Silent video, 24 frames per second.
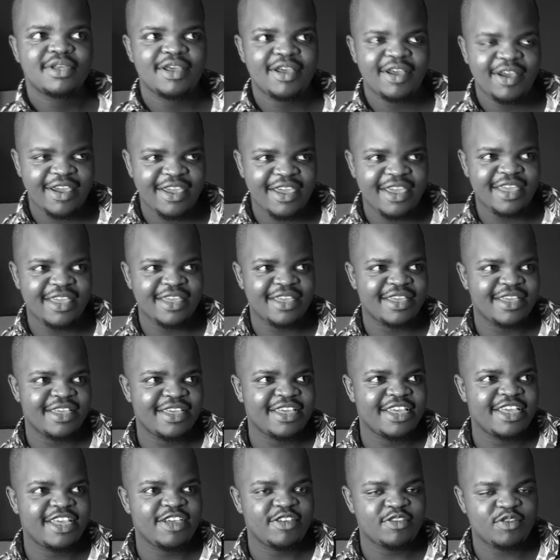Okay.
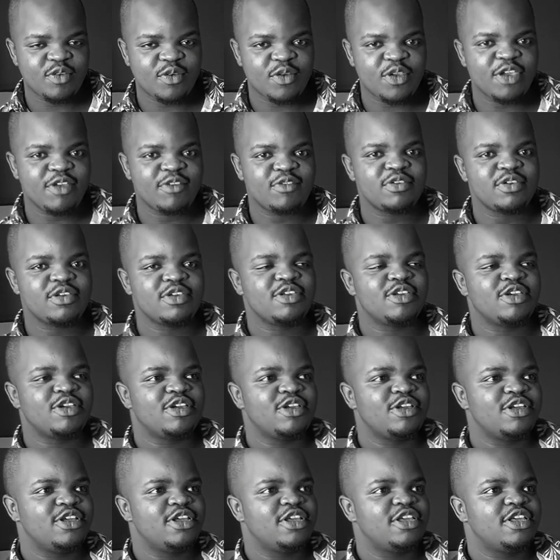give
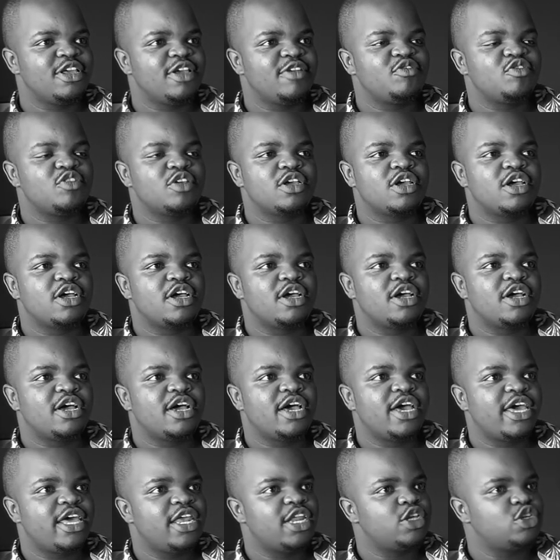you give
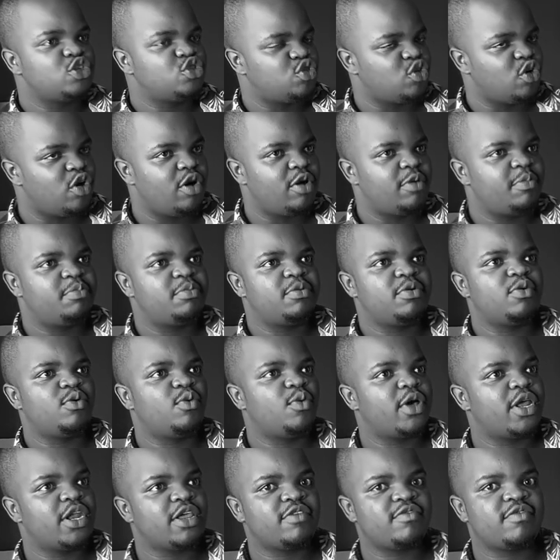you're job or
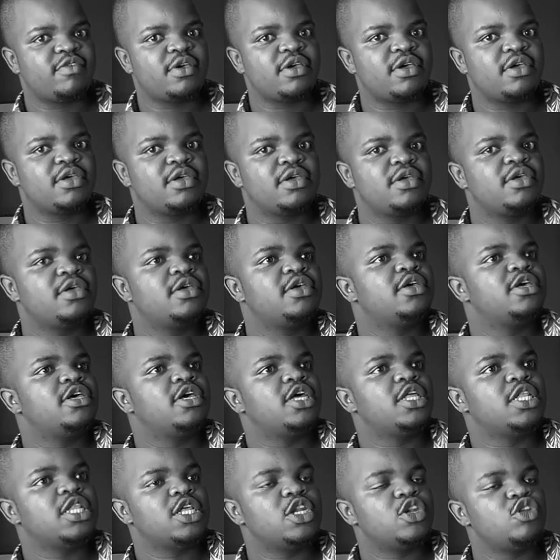whatever,
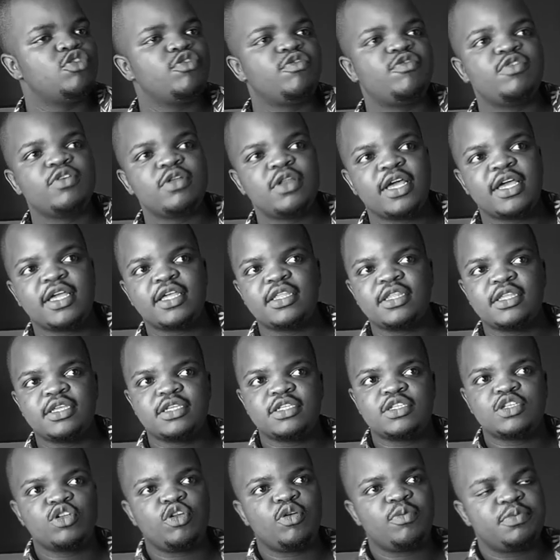and then you feel like there
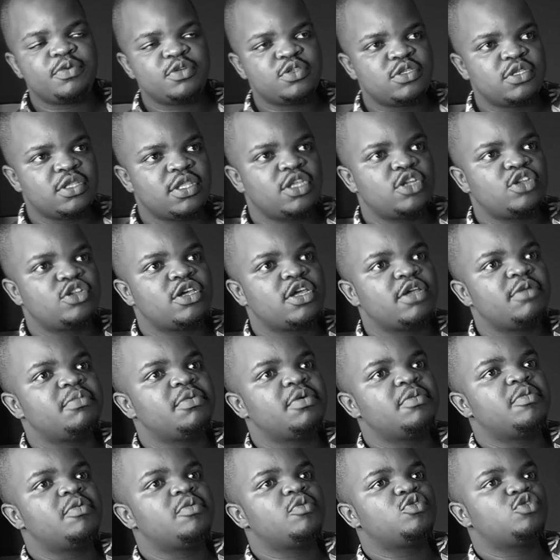is an opportunity that you can be
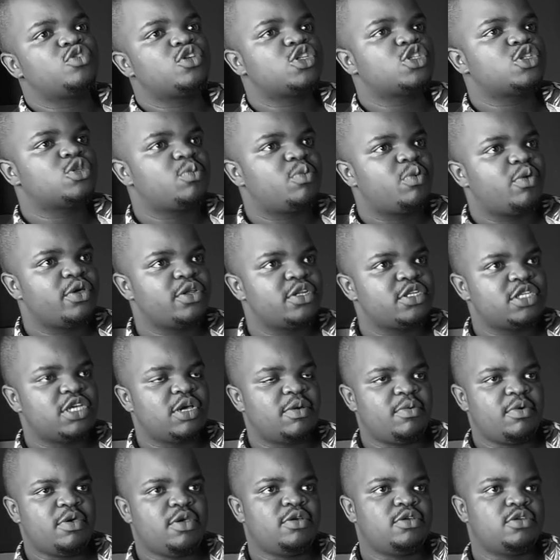able to exploit
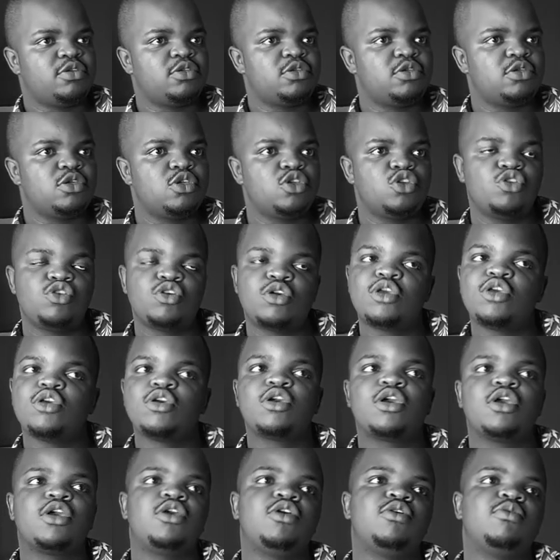somewhere else, yeah. you,
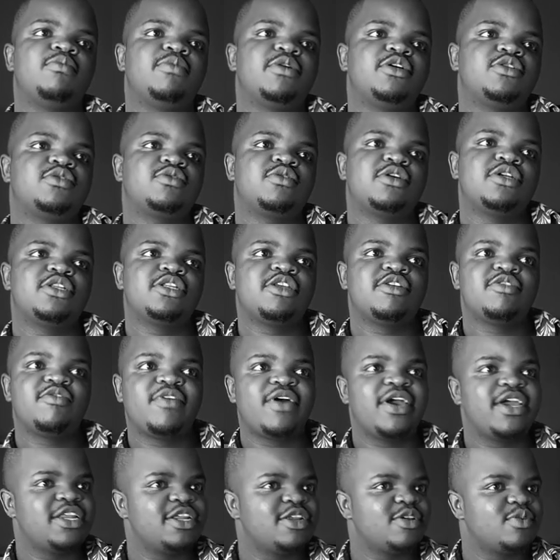you you must quit. If
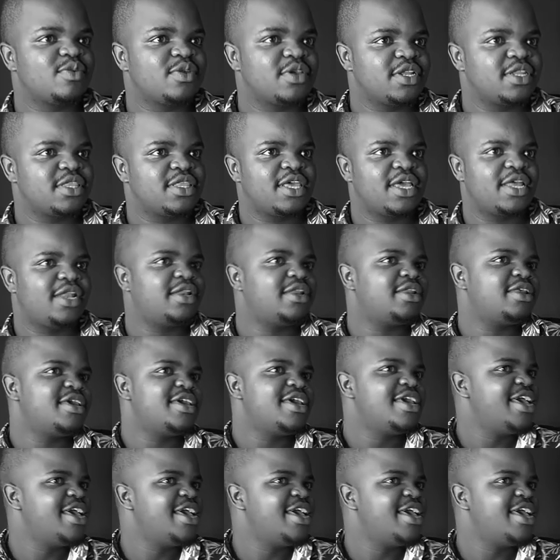I didn't quit then.